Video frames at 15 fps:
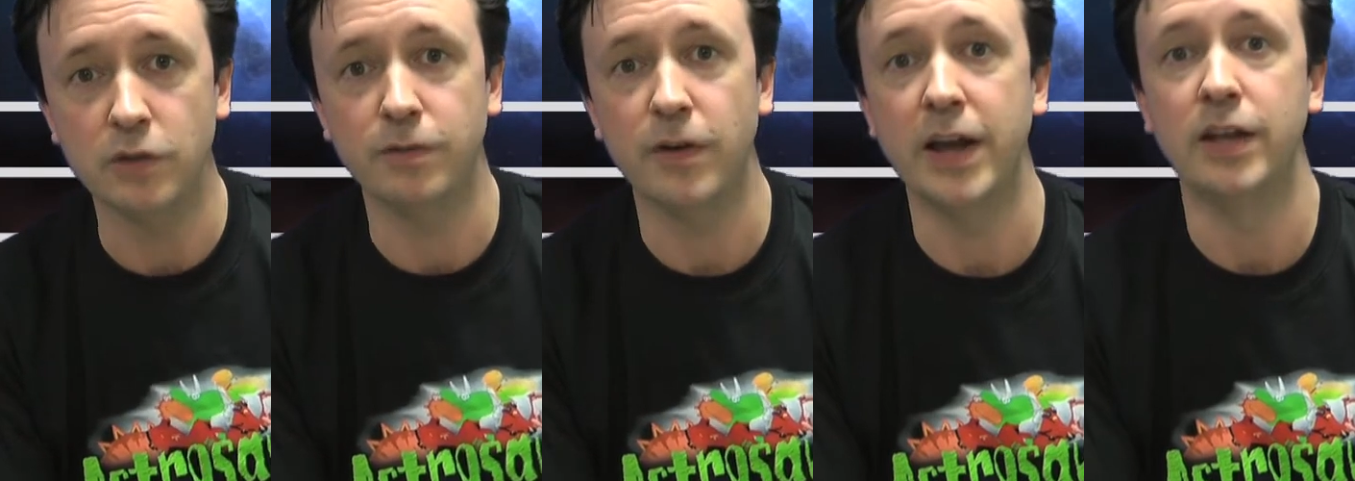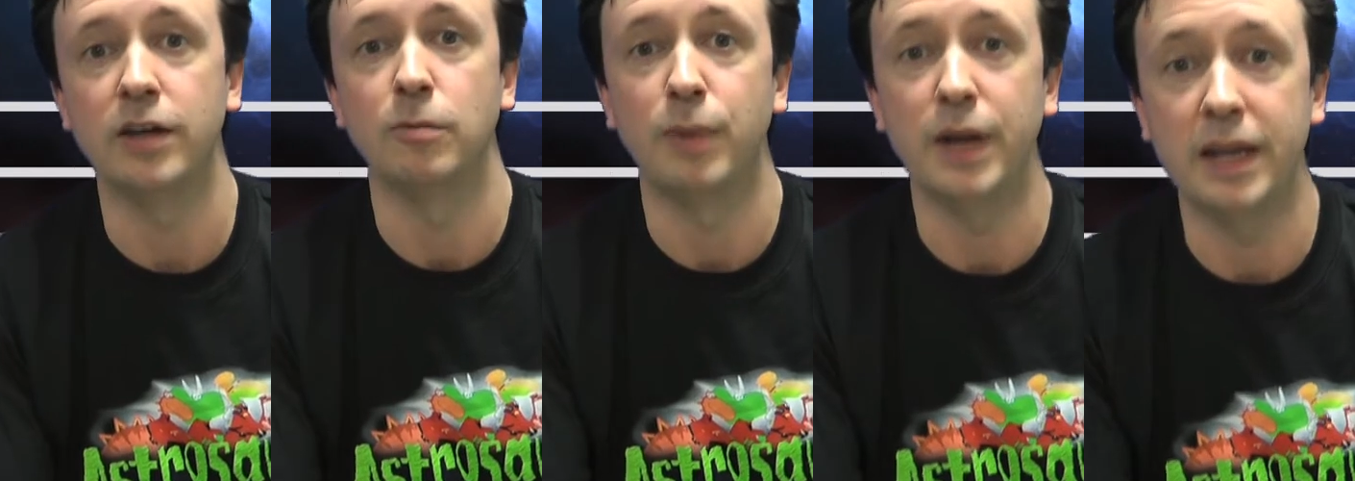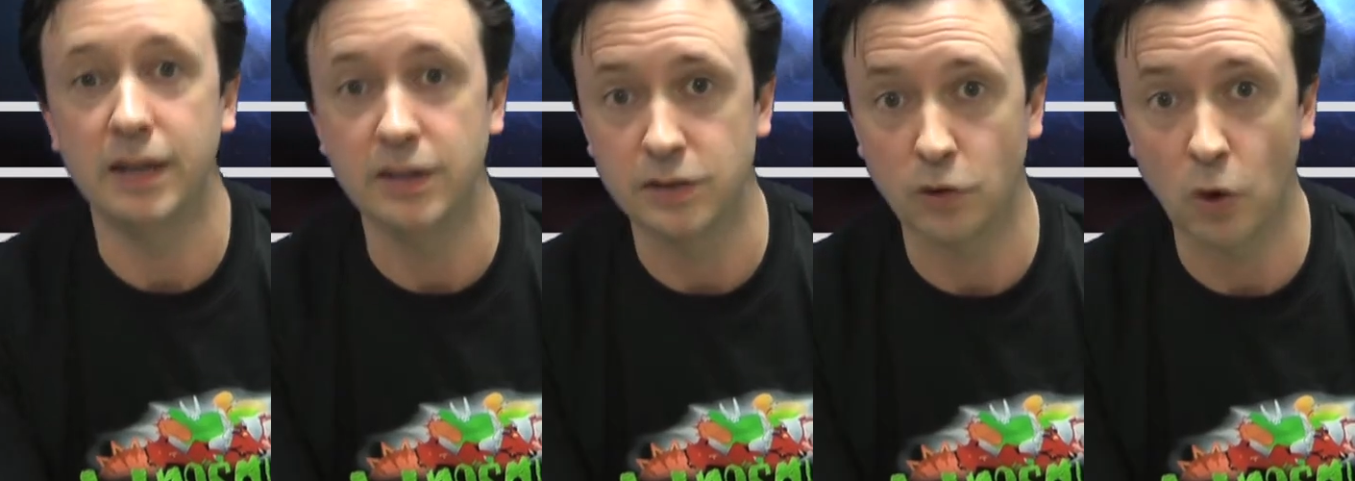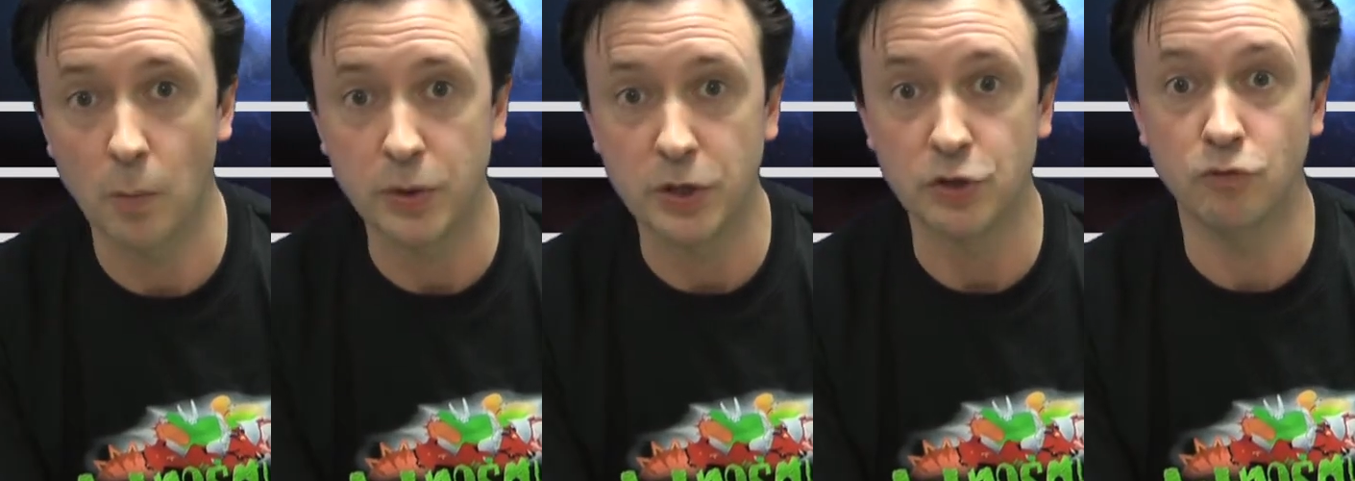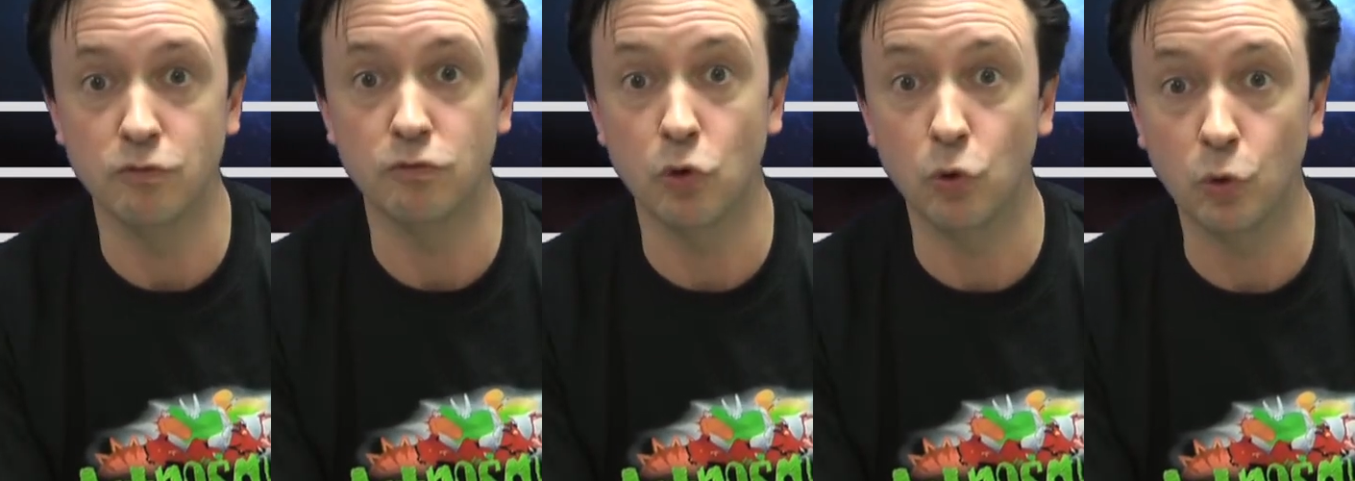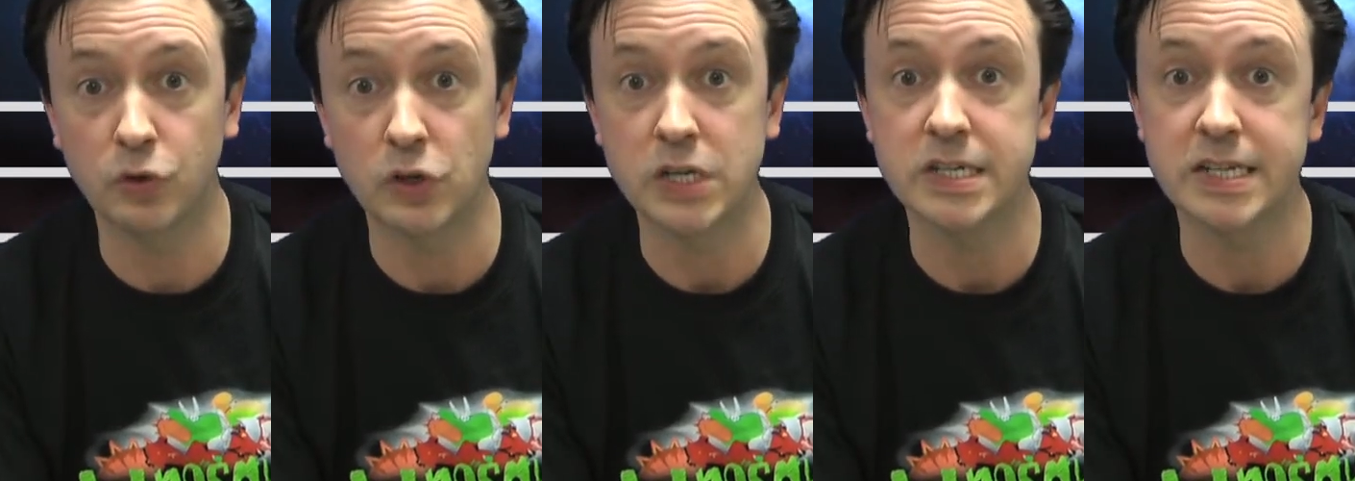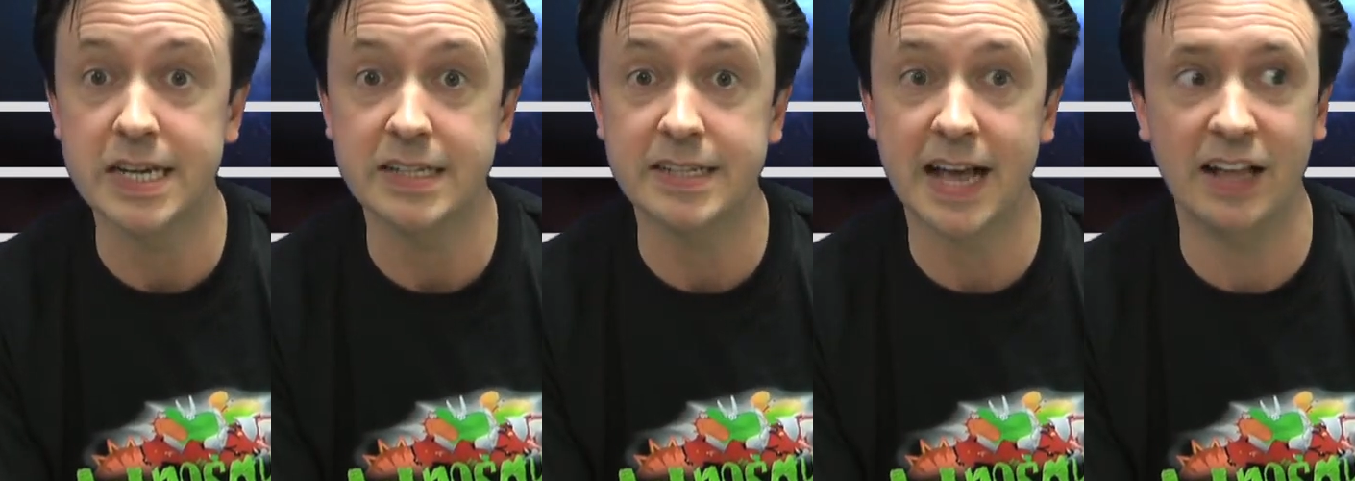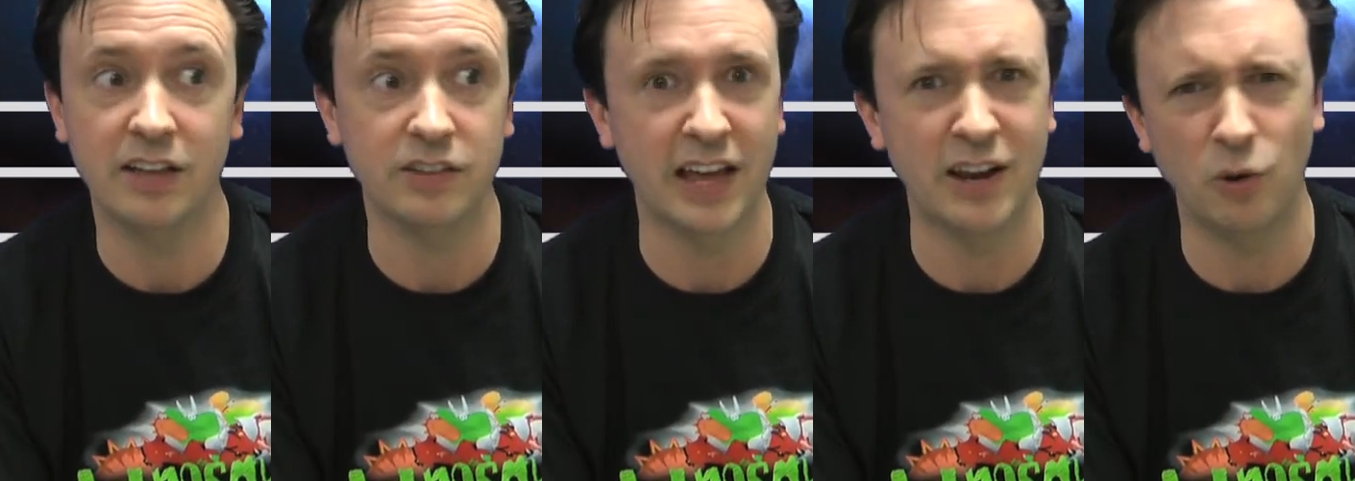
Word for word: find a complete list of competition rules and details and